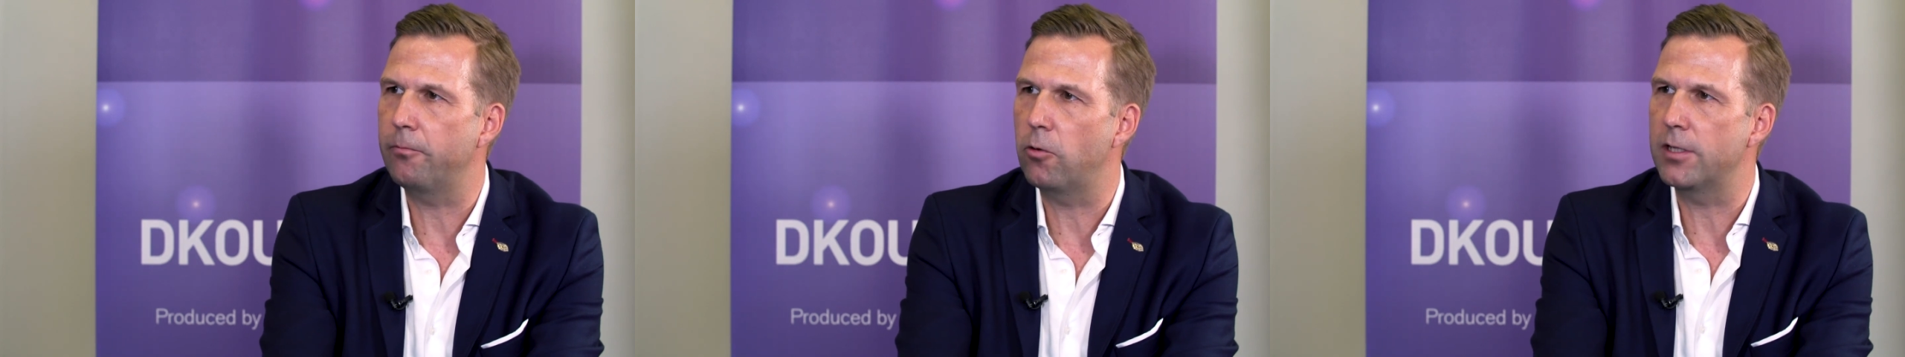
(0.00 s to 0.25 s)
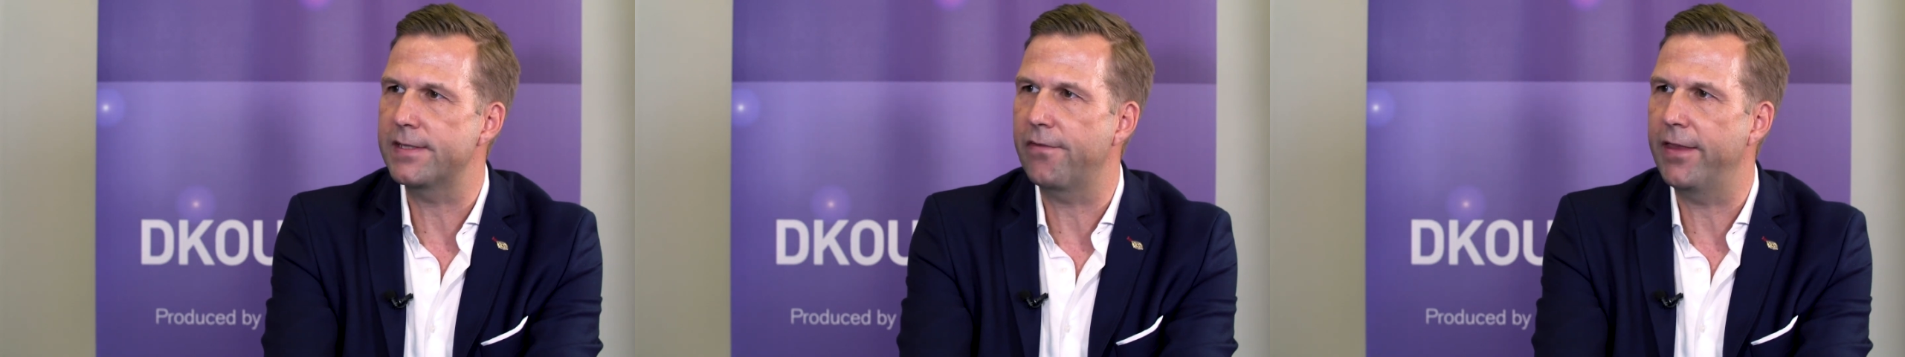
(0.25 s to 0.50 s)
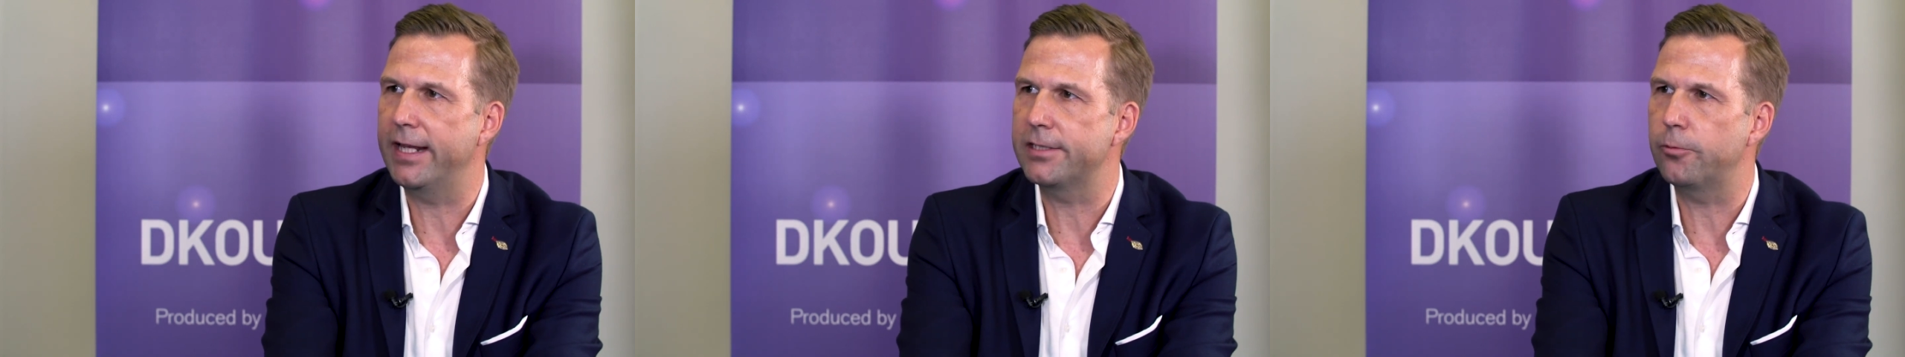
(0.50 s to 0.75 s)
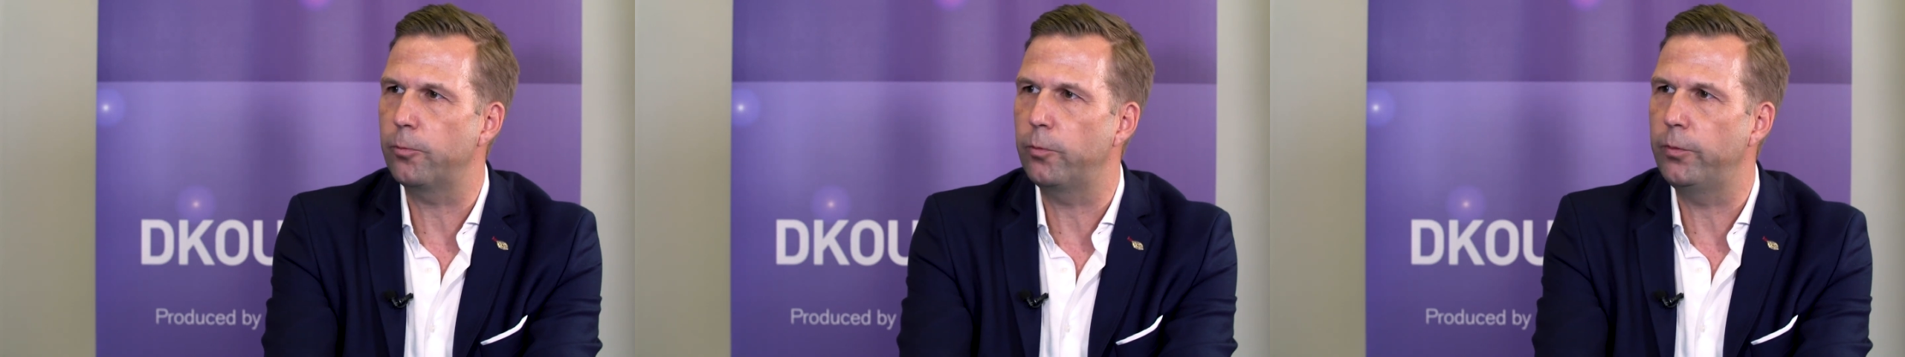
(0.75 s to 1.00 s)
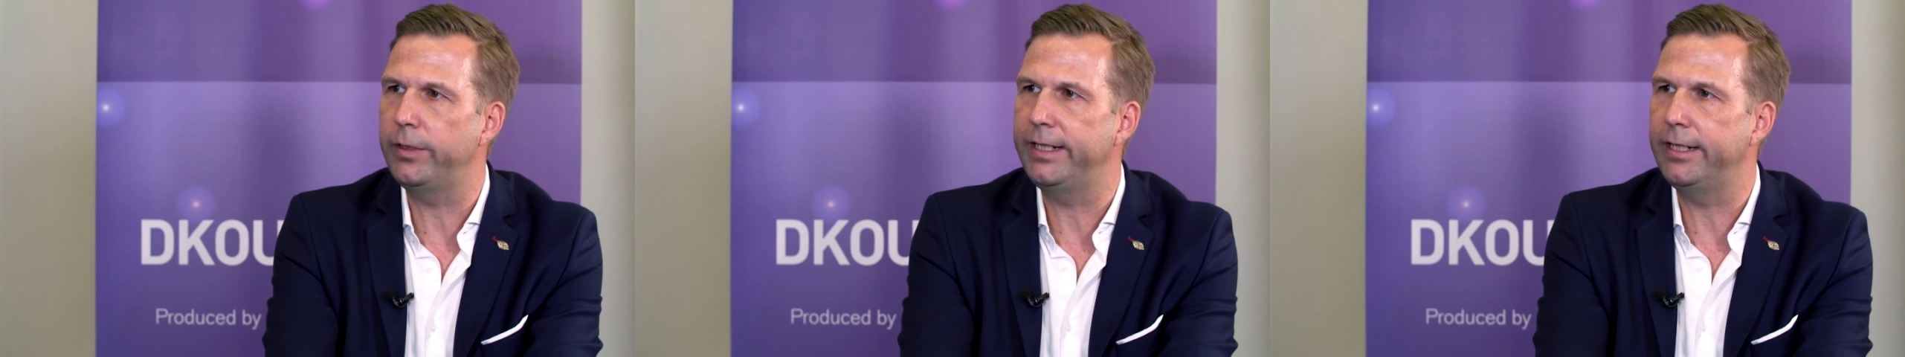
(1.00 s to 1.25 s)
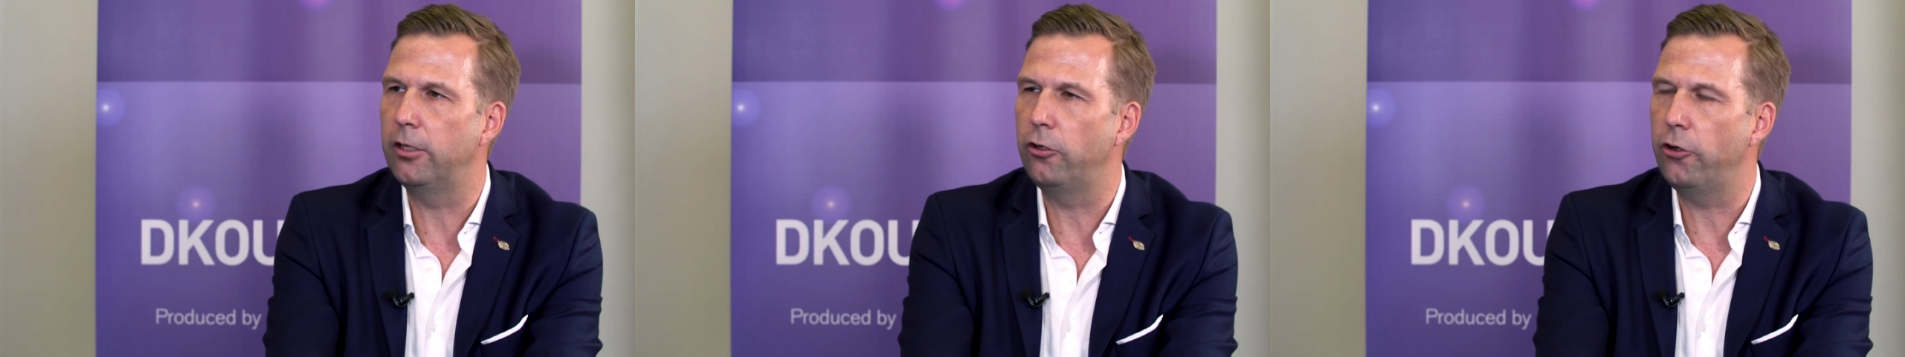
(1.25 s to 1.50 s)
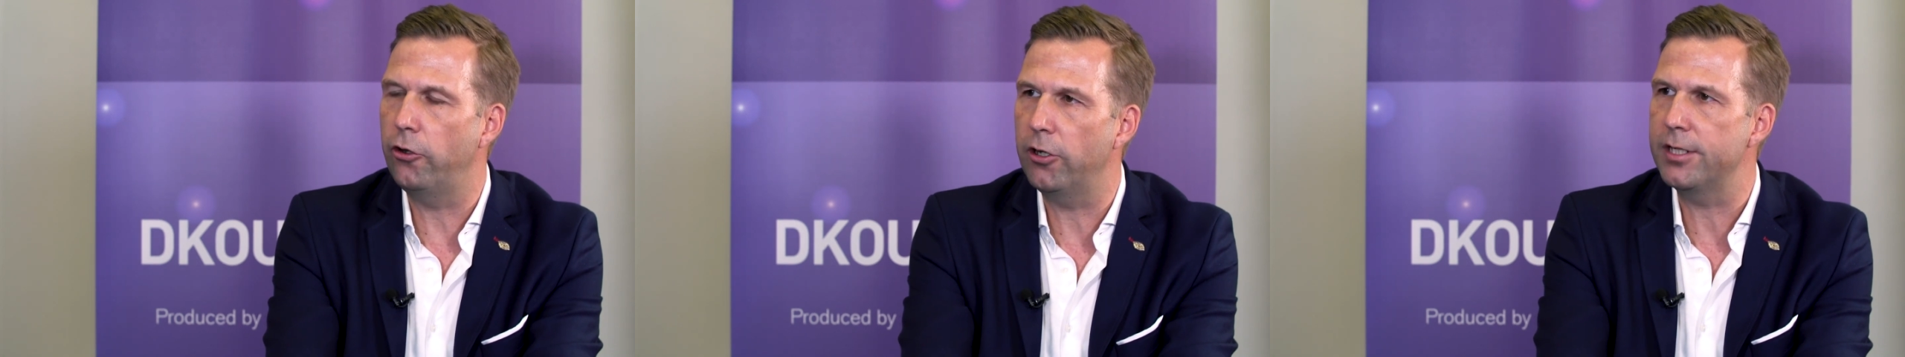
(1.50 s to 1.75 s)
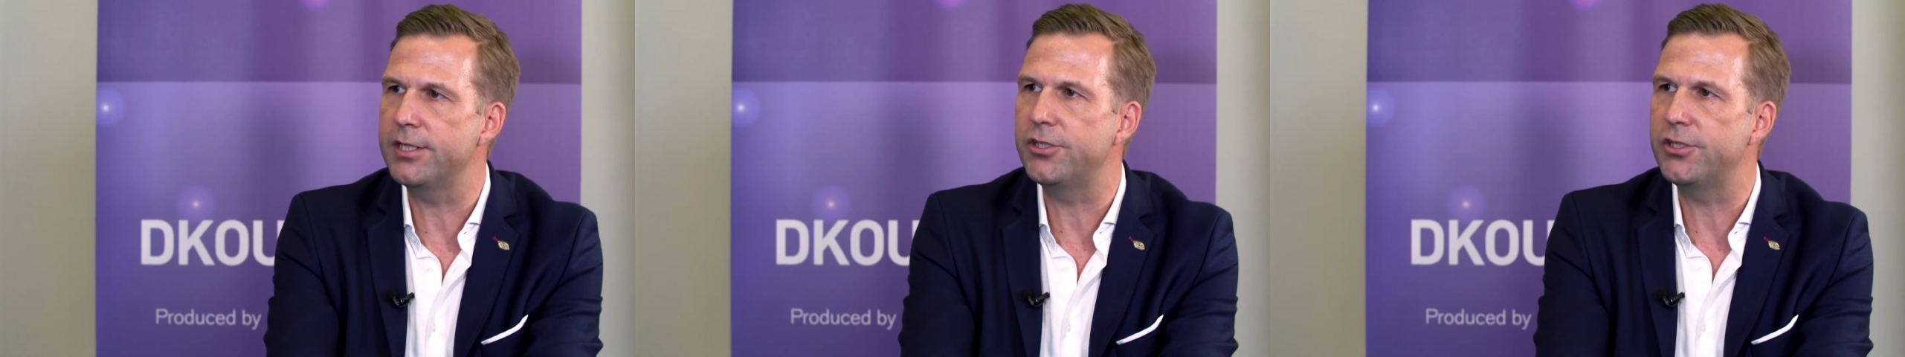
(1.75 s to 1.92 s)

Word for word: was that we learned